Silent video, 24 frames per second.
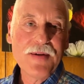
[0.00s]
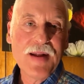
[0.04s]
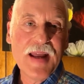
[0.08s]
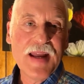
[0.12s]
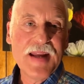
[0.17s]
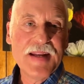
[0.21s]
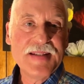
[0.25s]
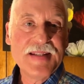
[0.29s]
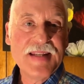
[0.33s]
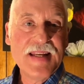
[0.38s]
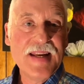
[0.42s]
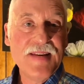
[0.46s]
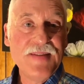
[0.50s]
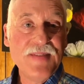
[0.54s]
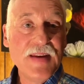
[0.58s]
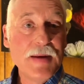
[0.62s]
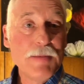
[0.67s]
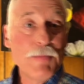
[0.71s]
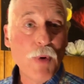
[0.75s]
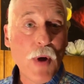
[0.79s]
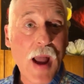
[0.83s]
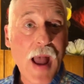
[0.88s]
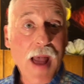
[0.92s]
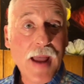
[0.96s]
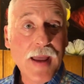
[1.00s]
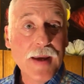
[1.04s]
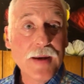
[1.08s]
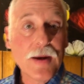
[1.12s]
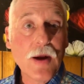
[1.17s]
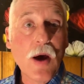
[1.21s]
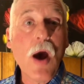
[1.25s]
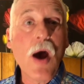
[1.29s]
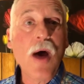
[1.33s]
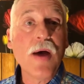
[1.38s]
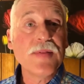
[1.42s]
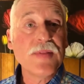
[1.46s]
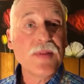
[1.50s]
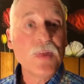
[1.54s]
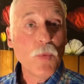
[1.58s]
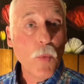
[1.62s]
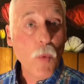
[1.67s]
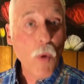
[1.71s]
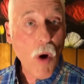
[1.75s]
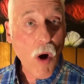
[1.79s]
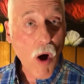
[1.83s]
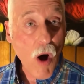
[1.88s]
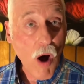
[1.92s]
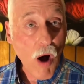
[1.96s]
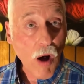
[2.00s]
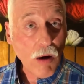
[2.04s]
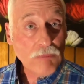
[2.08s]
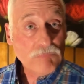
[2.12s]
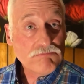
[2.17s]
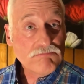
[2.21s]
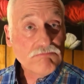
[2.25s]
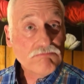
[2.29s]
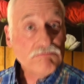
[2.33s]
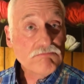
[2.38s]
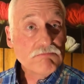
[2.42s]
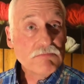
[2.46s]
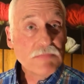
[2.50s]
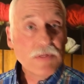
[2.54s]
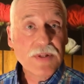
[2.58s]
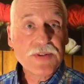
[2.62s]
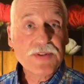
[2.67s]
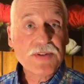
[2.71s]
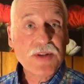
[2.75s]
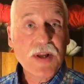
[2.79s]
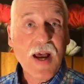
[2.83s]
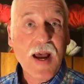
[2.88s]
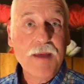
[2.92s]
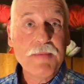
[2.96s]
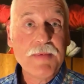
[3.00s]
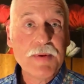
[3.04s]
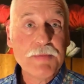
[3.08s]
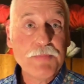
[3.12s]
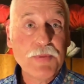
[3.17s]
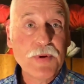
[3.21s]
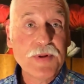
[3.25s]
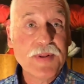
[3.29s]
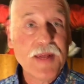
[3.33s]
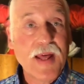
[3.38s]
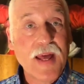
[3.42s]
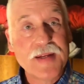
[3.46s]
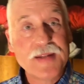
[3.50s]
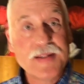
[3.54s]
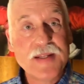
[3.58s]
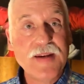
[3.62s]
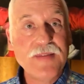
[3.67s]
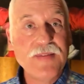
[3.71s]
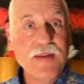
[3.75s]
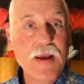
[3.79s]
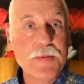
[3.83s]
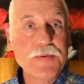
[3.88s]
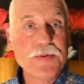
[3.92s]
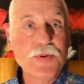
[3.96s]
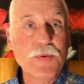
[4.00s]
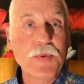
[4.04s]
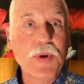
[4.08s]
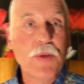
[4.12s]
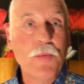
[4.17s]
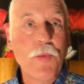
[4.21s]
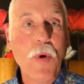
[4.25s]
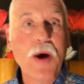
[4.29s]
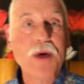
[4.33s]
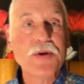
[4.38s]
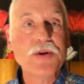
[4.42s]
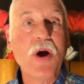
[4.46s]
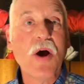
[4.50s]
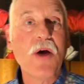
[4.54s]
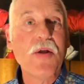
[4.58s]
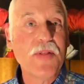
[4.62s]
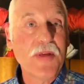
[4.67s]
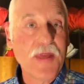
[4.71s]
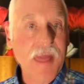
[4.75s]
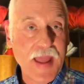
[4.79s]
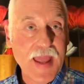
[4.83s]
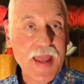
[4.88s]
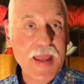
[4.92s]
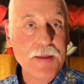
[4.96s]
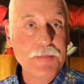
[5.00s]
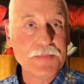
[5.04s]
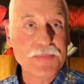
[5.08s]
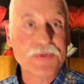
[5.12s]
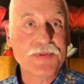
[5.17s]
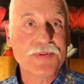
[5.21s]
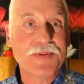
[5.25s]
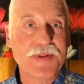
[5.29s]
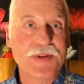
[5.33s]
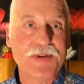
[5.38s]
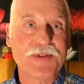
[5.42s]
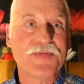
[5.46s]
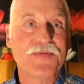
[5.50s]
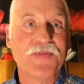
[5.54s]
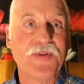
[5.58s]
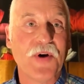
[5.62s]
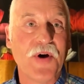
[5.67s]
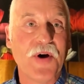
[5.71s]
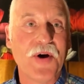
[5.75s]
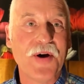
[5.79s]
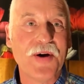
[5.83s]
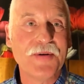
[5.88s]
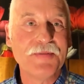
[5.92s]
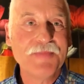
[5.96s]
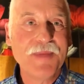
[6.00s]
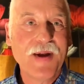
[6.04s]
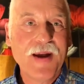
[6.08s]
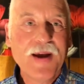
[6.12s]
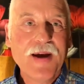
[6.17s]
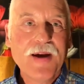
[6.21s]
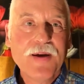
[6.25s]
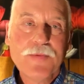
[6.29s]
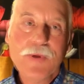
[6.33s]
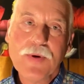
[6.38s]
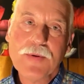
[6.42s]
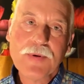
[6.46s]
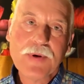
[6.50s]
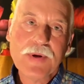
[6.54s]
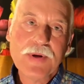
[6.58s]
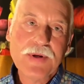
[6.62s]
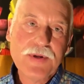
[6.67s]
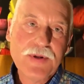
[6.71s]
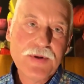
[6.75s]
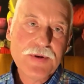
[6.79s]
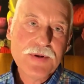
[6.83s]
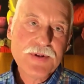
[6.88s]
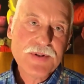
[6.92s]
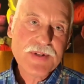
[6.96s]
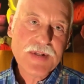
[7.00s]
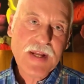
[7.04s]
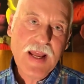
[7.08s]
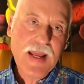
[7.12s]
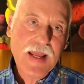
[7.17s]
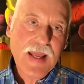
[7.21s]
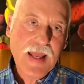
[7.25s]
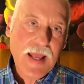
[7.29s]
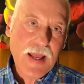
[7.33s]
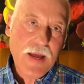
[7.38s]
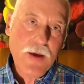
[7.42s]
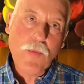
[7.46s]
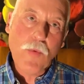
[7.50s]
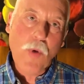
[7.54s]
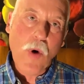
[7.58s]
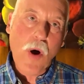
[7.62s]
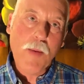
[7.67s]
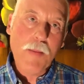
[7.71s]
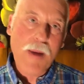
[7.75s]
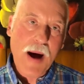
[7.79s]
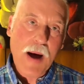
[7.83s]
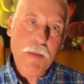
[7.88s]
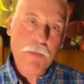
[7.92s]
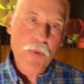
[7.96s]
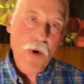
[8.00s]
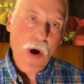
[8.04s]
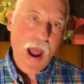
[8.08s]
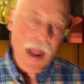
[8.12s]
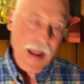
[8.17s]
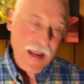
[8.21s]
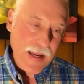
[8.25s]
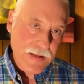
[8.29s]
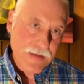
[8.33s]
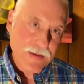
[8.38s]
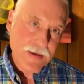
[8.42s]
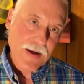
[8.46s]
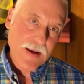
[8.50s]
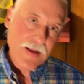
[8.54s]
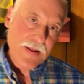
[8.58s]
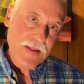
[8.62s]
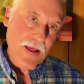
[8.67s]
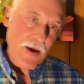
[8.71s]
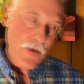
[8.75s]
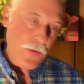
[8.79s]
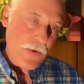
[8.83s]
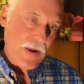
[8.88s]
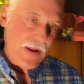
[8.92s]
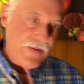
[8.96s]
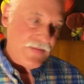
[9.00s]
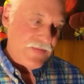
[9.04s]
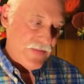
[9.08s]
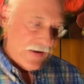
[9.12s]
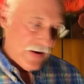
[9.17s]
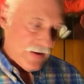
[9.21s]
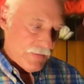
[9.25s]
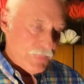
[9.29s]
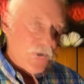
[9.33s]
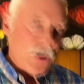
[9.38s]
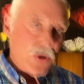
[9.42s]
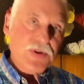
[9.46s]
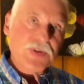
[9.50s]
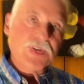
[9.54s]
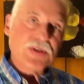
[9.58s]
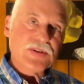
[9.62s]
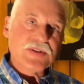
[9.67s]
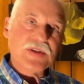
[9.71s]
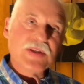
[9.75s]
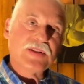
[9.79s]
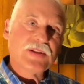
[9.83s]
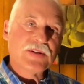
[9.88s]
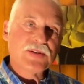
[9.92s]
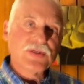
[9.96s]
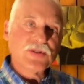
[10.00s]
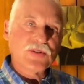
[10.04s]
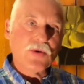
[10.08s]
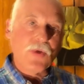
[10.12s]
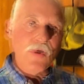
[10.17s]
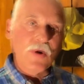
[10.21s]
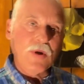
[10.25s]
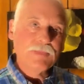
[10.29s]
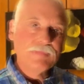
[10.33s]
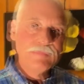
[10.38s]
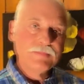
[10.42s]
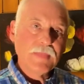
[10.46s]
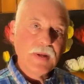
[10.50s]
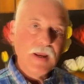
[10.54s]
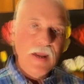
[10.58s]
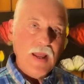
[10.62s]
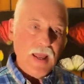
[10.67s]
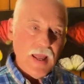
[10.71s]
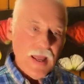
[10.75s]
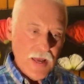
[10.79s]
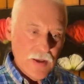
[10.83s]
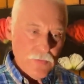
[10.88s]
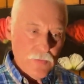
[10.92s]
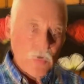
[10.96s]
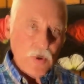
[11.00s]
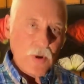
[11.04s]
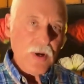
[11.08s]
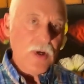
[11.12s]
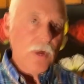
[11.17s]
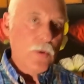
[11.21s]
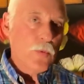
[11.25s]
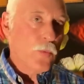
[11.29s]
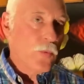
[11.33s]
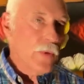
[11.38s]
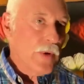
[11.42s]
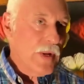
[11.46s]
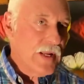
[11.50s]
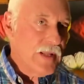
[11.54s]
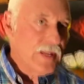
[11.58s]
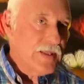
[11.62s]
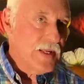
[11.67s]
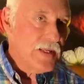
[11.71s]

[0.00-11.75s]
a TV bracket on the wall. It's time to put that TV up so we can watch all the games this fall. What we're going to do is take a wall mount bracket that we've purchased at the store, and we're going to read the